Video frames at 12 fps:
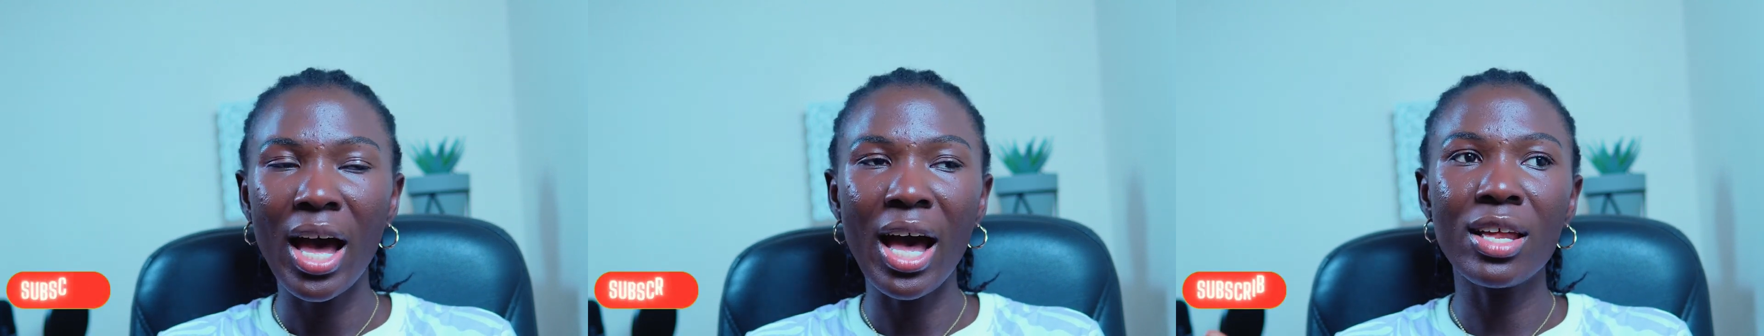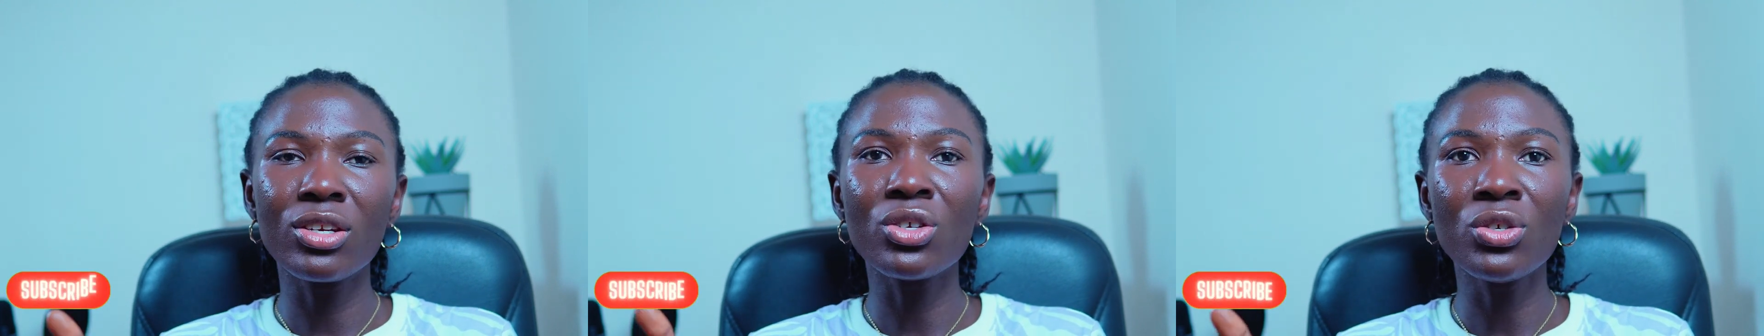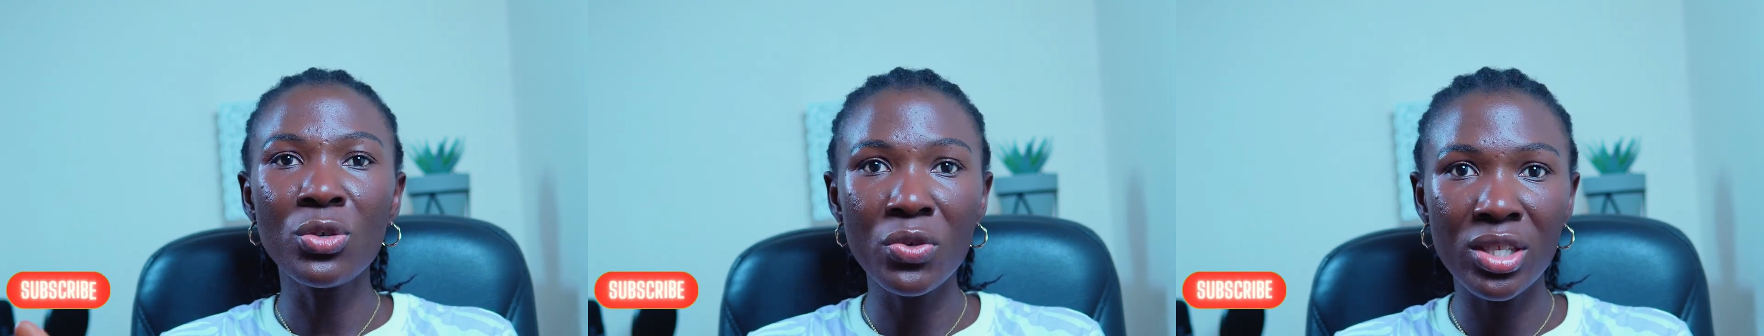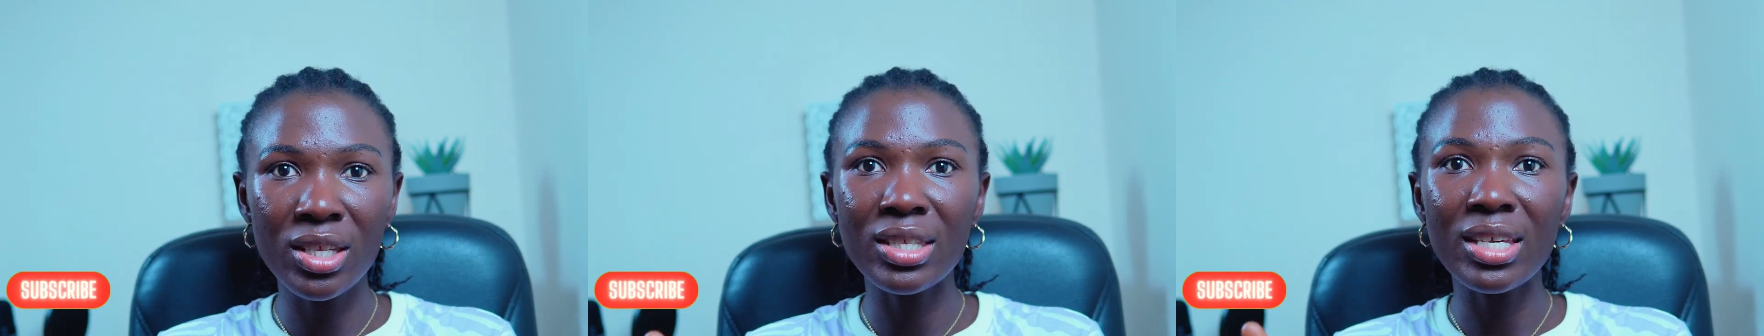and
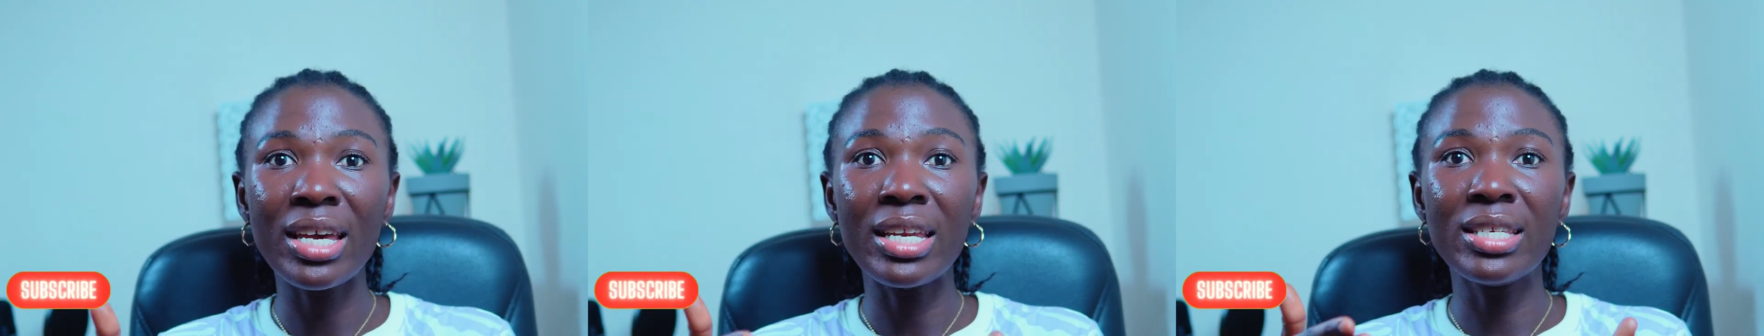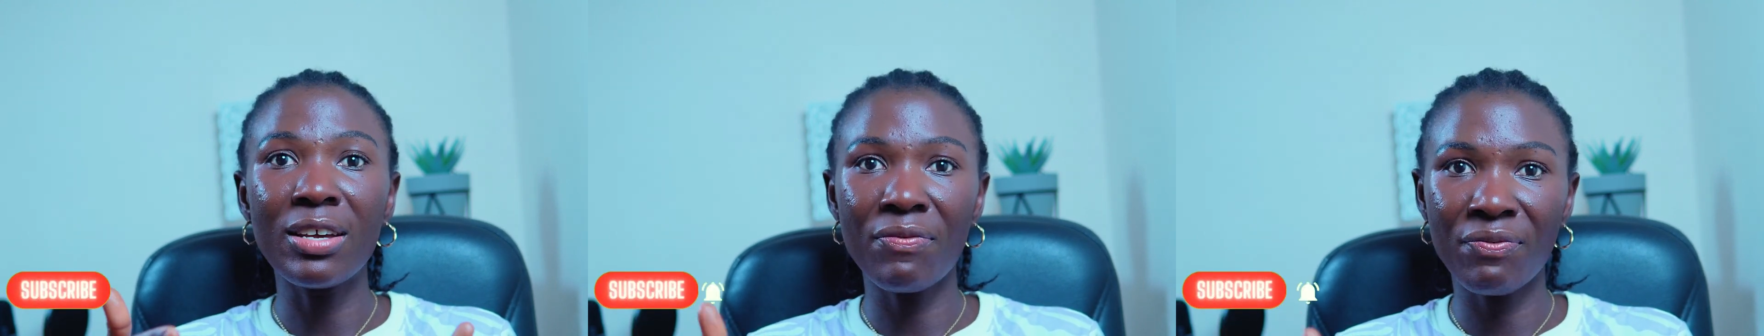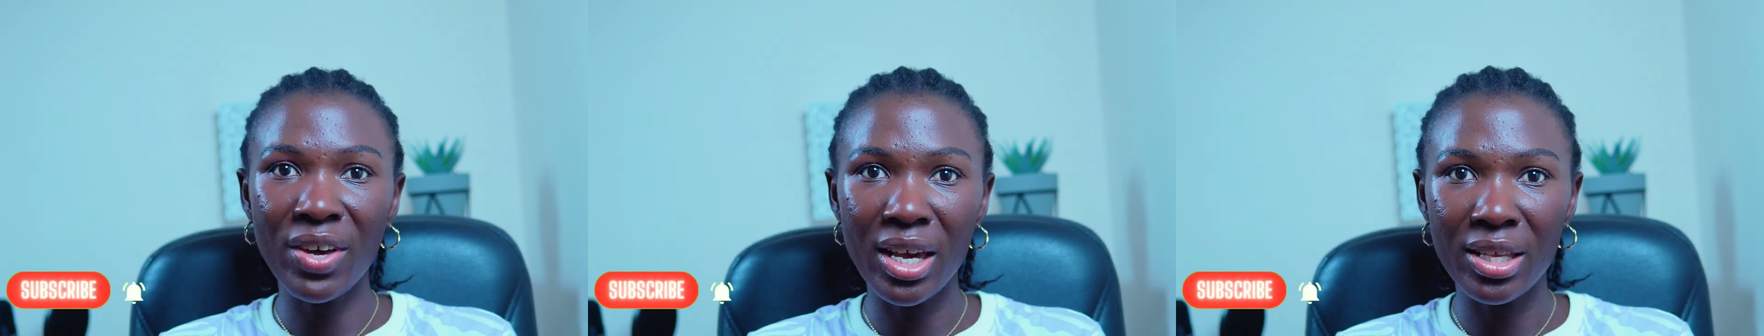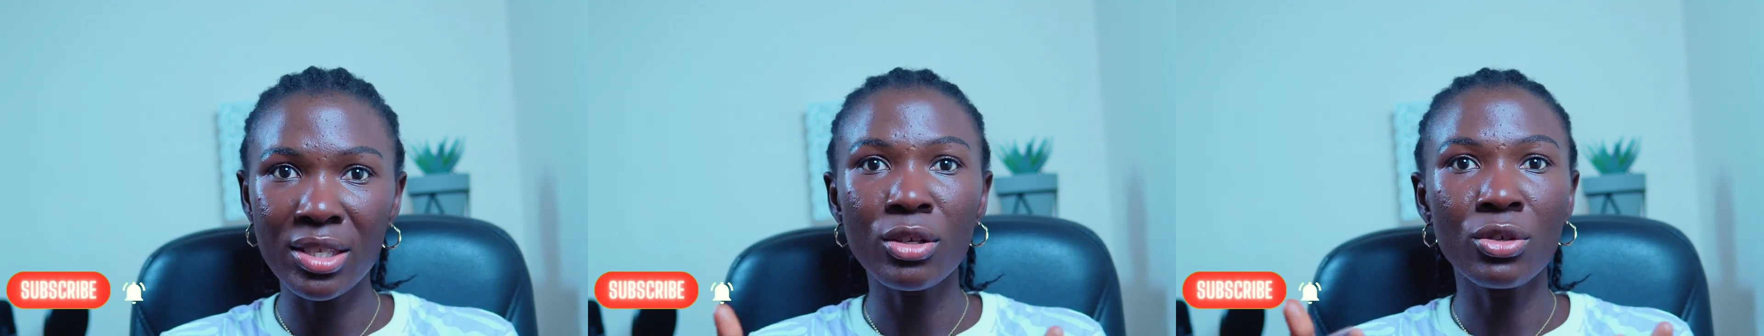use it in
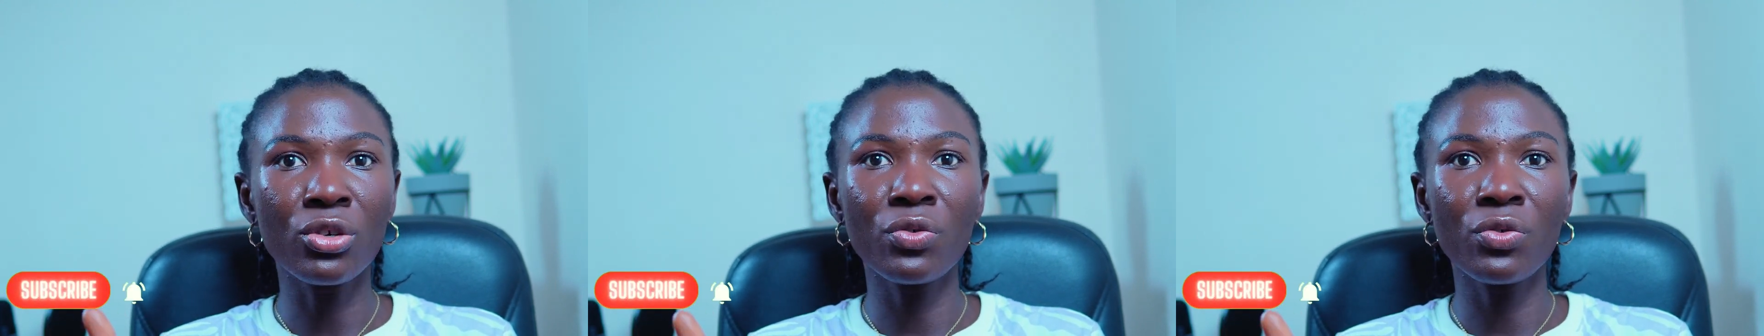defense